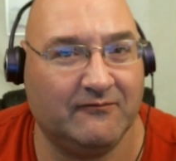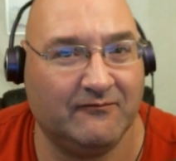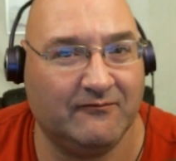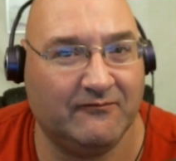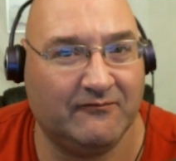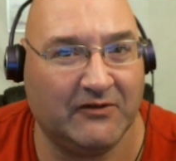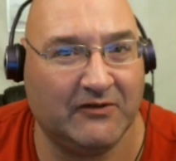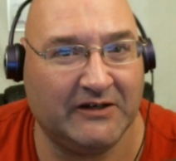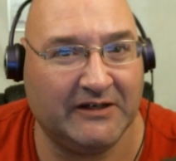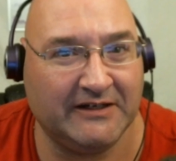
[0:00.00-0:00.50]

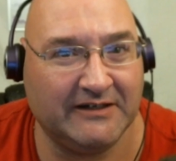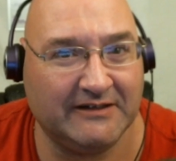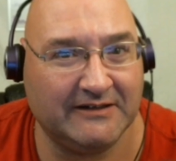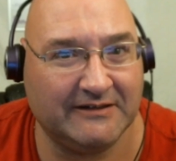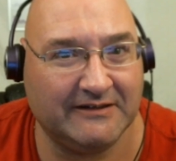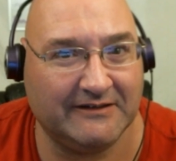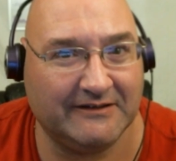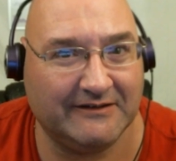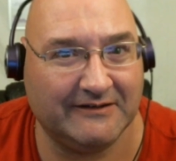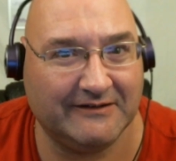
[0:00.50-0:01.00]
but,
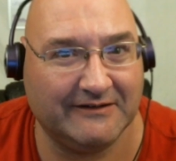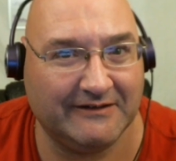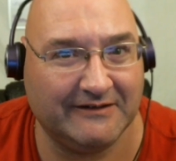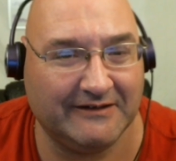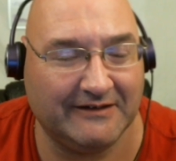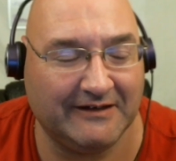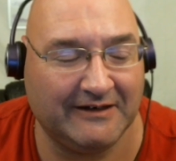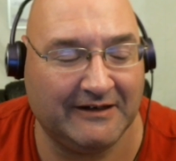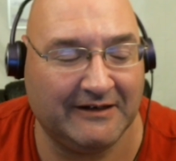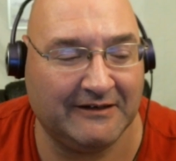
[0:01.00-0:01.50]

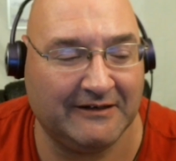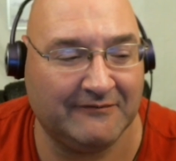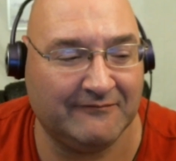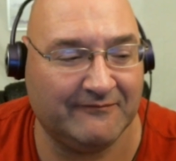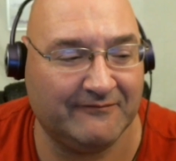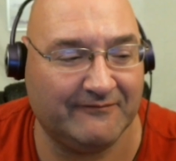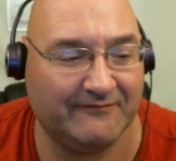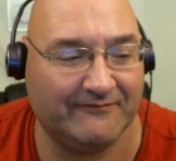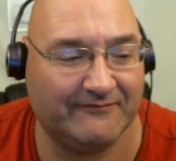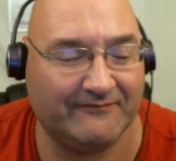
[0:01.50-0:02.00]
um,
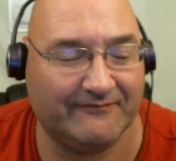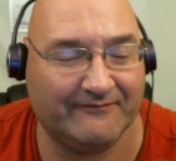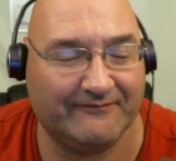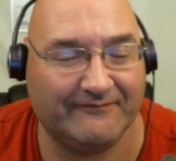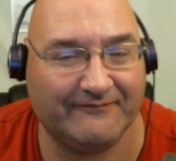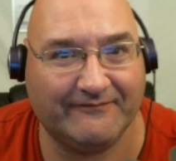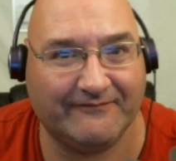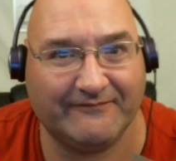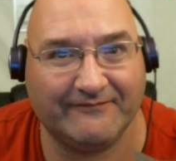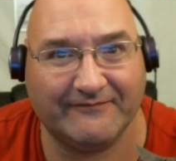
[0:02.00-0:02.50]

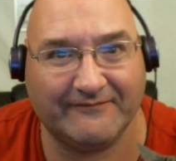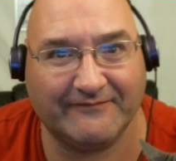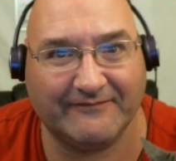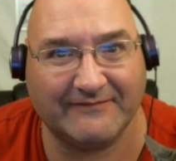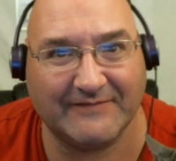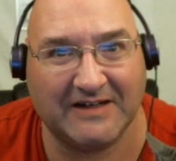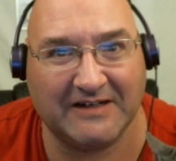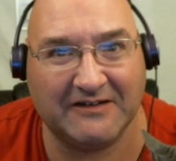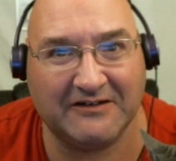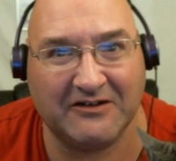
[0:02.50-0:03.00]

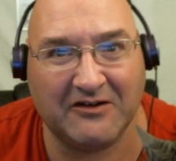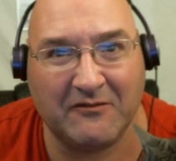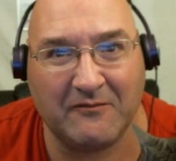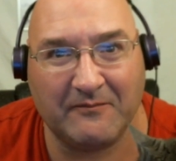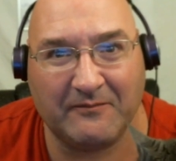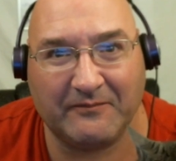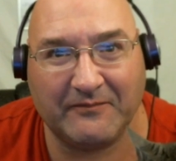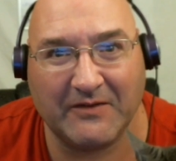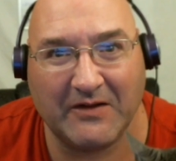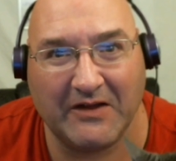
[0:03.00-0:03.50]
I don't know.
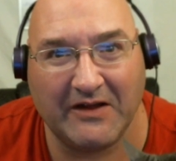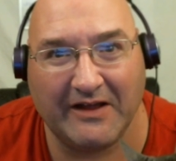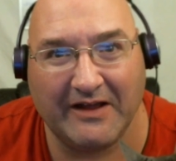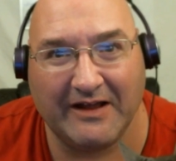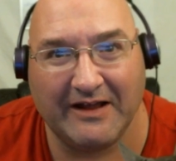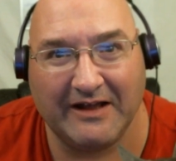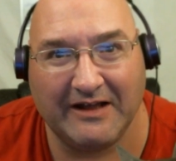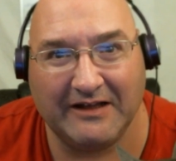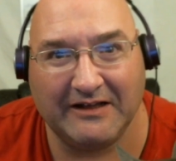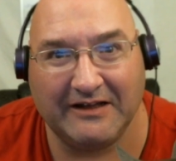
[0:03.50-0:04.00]

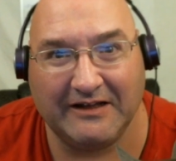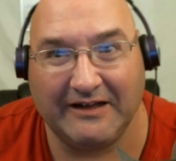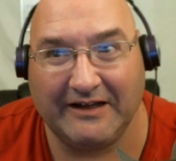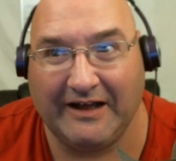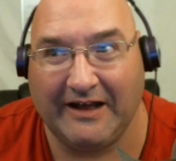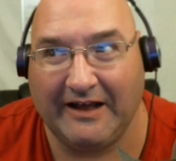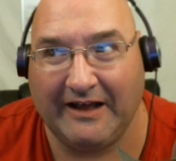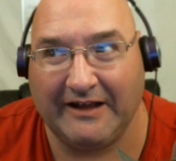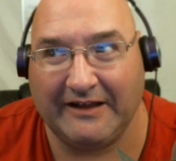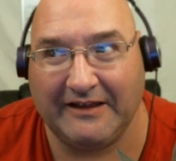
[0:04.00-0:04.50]

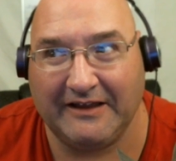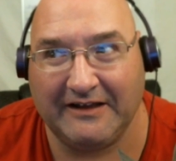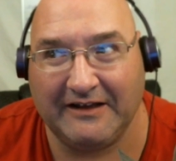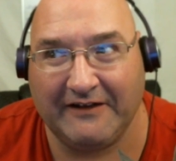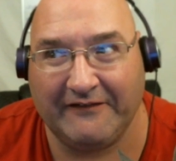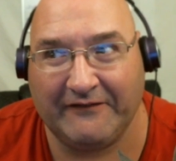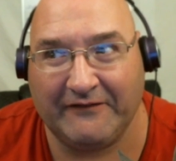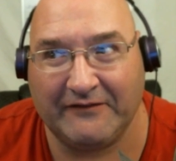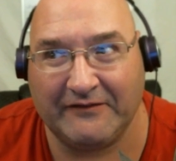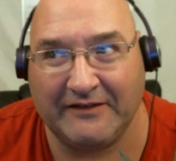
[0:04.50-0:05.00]
I think
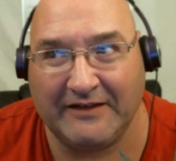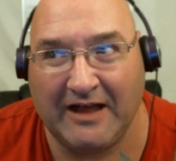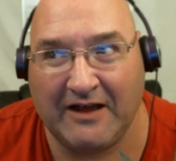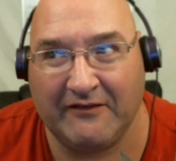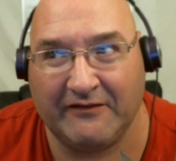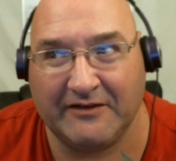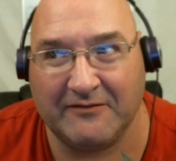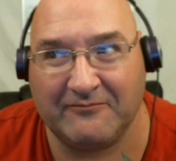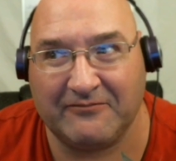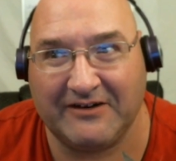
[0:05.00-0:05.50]
I've now
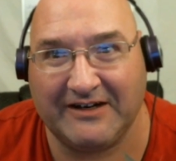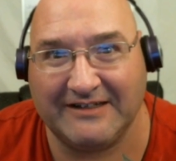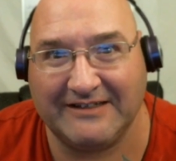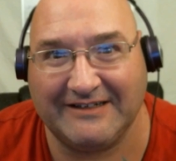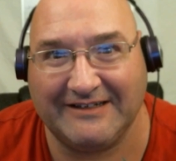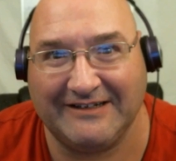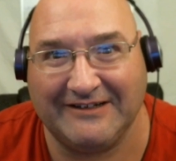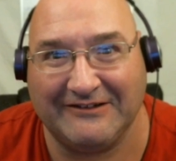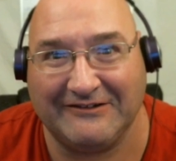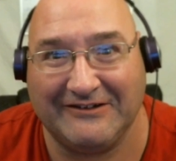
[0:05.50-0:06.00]
depressed
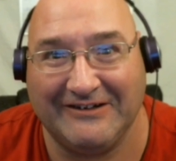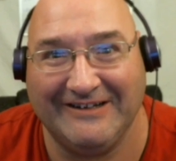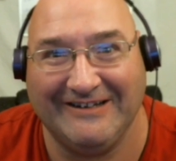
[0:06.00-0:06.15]
you,